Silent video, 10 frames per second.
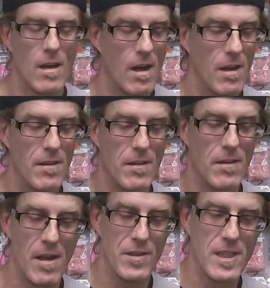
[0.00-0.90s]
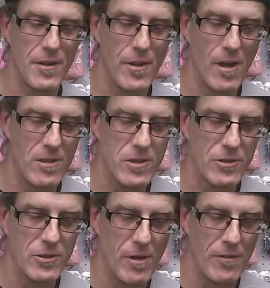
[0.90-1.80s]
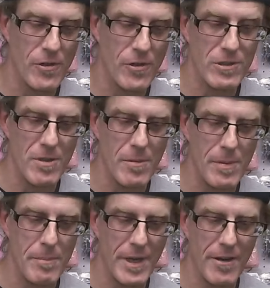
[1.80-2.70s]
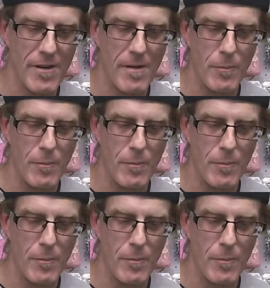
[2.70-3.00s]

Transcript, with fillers: uh, as I said, I also do a version with a bit bigger,